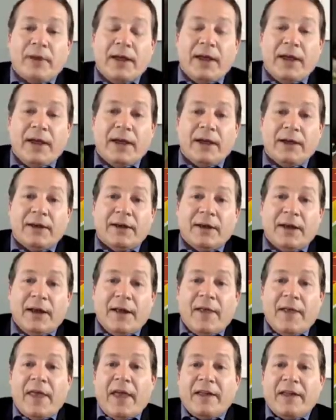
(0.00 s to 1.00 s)
and
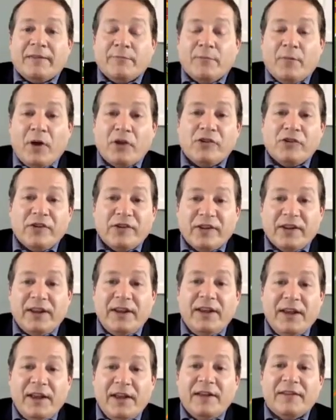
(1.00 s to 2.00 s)
as much as
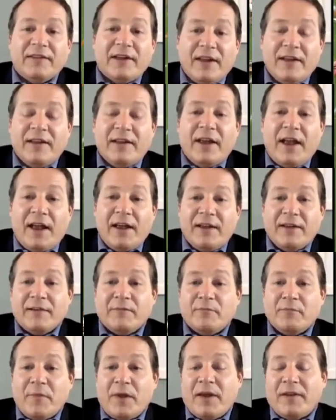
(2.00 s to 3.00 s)
he is a a,
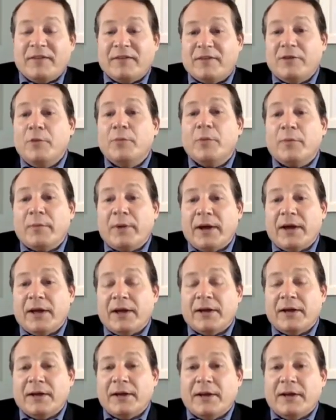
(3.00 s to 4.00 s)
a
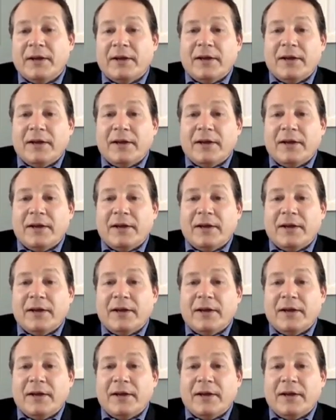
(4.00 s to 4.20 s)
Superman,